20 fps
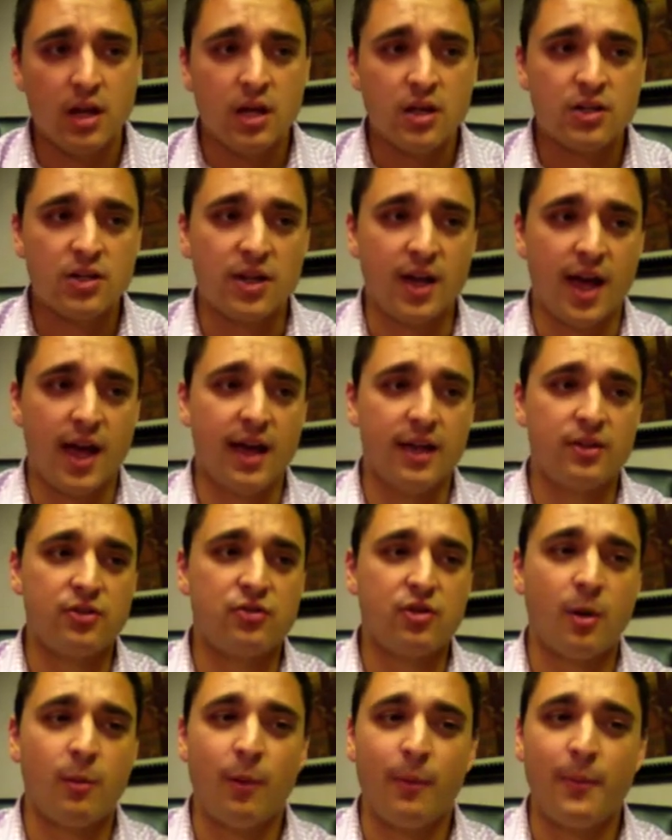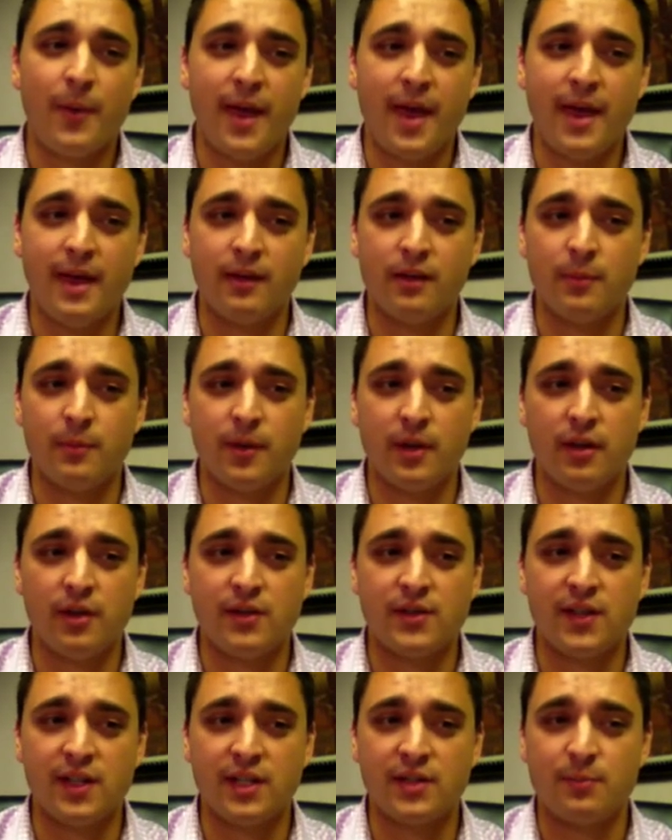She has trouble paying the
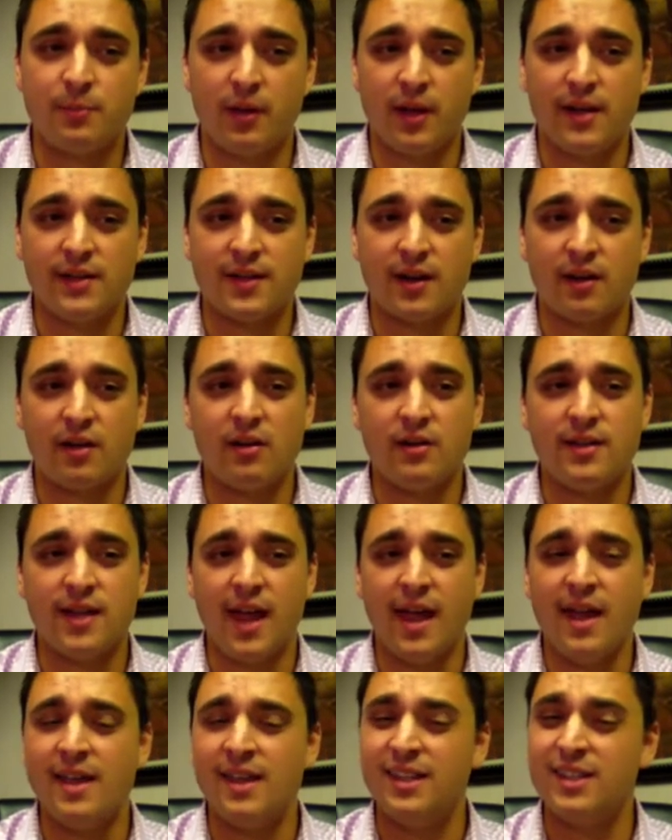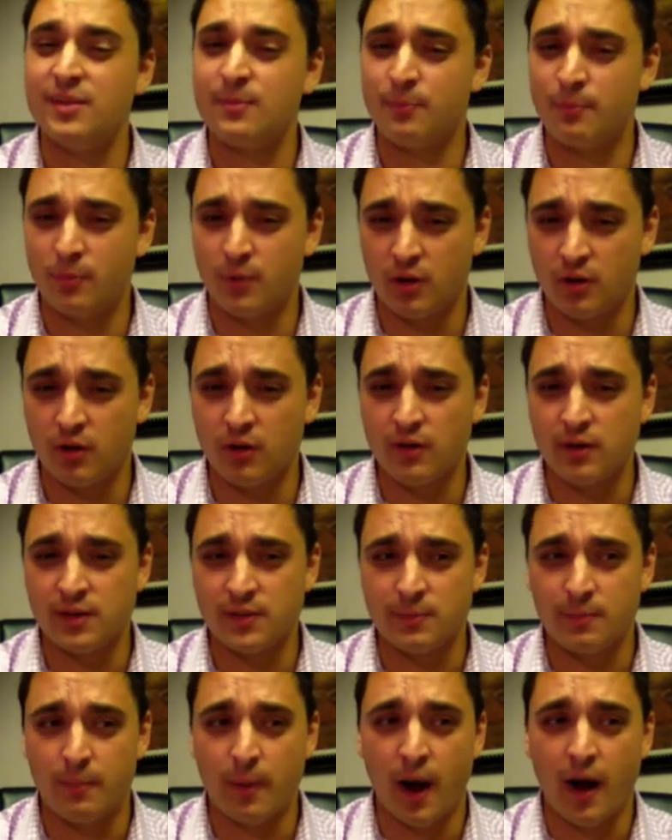bills and explains that her debt is currently
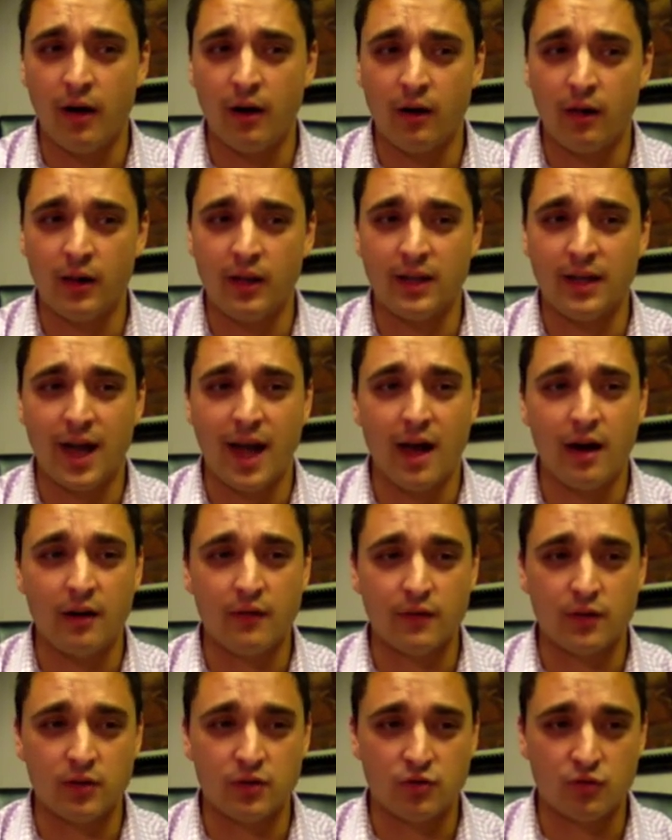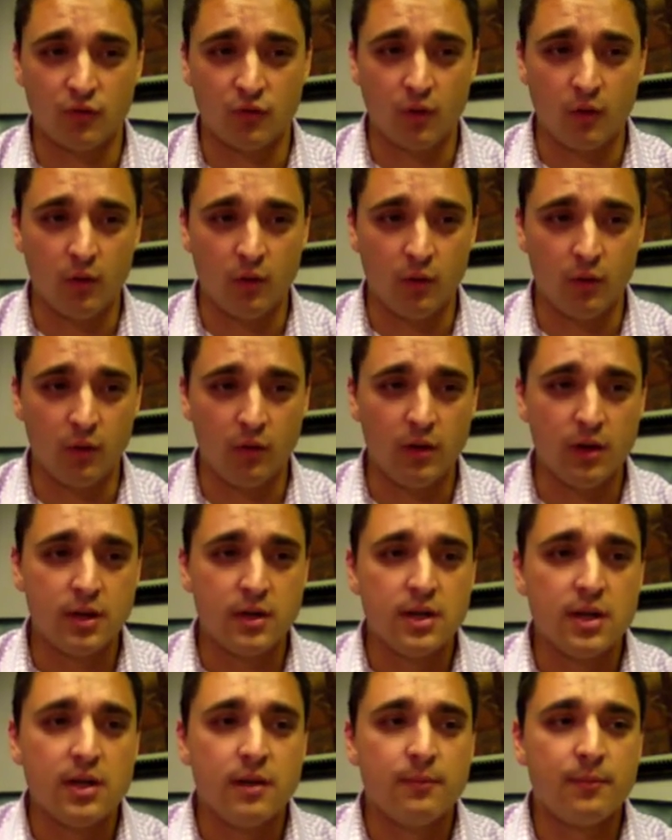spiraling out of control.
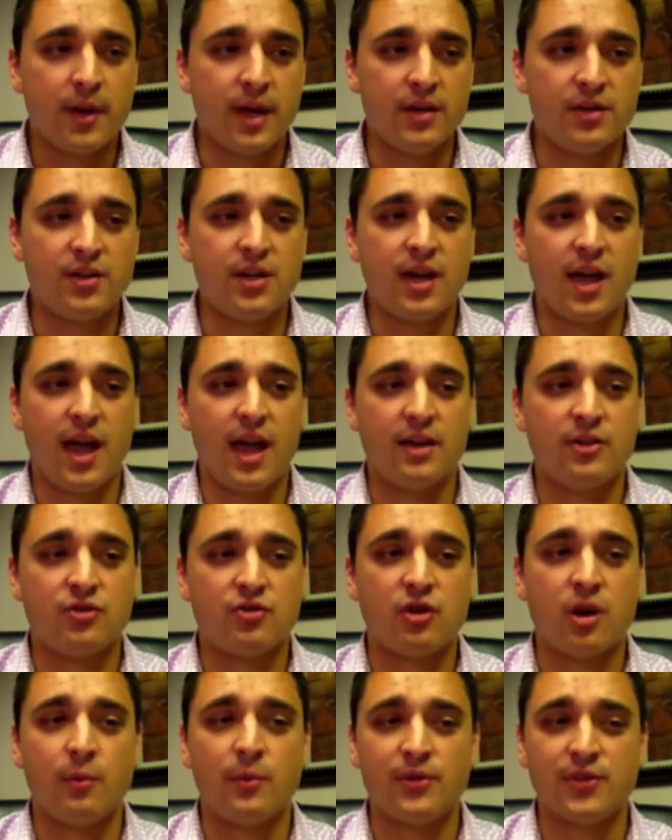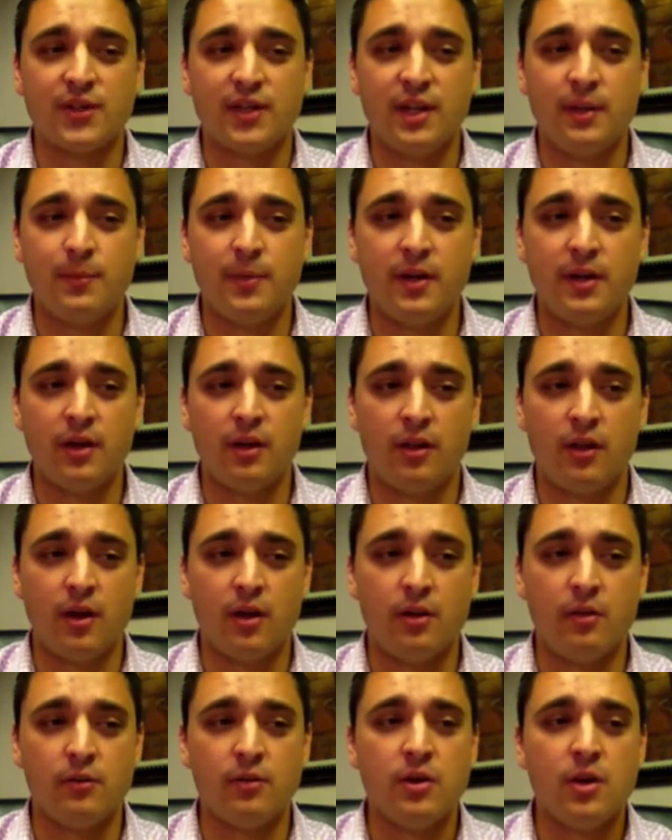Patient has trouble sleeping
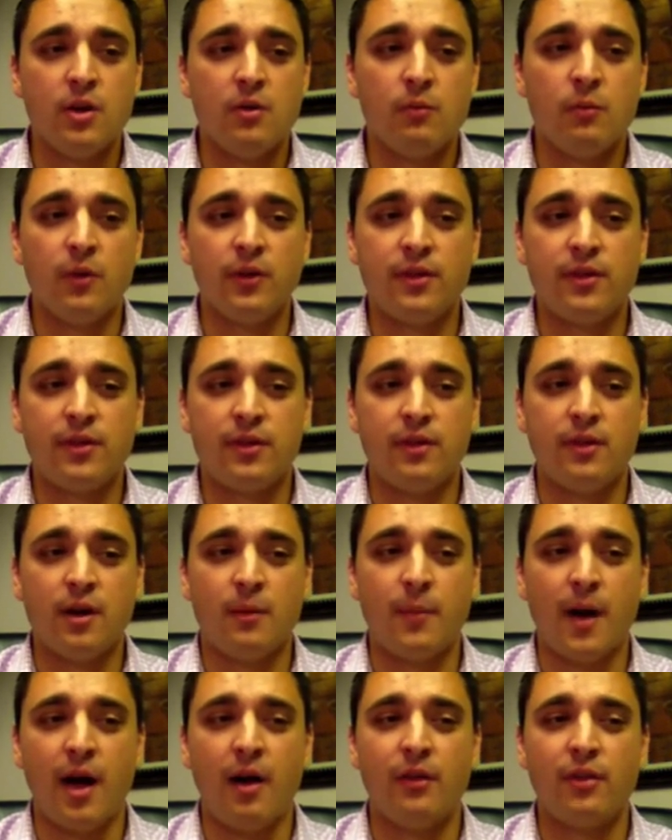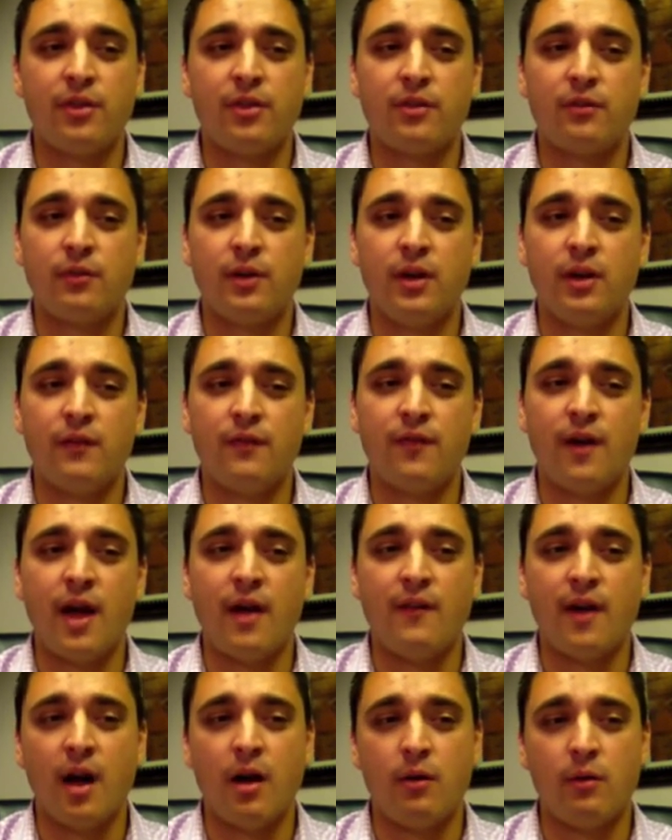alone with about 3 to
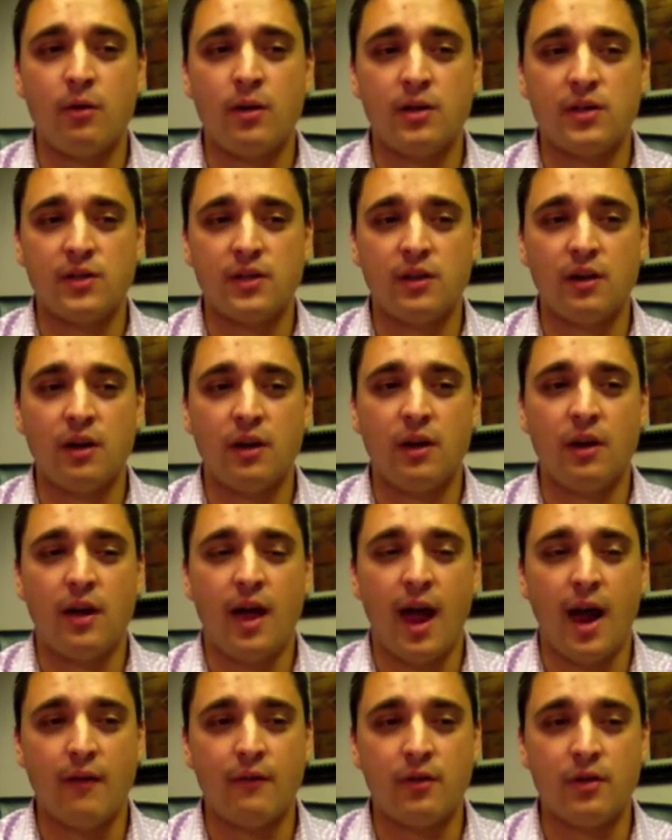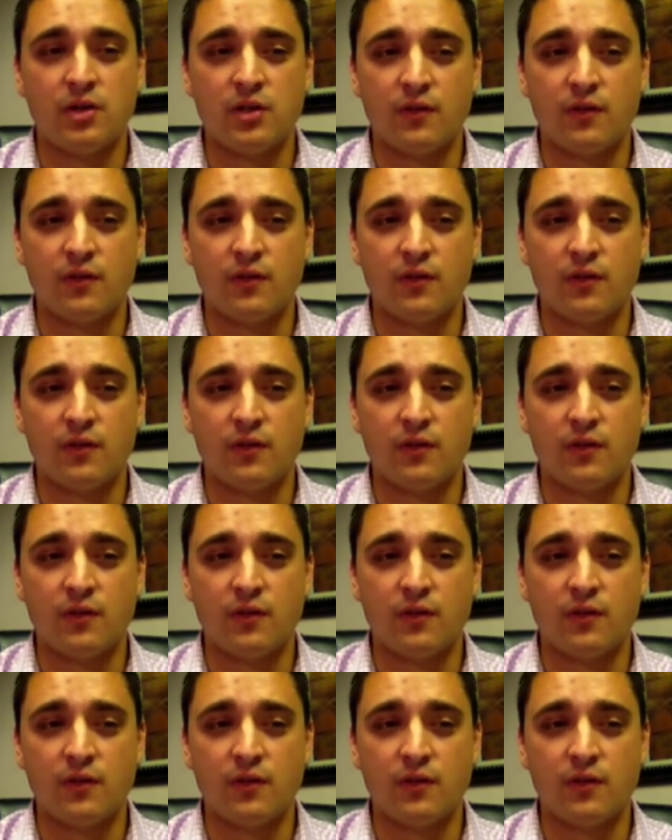5 hours average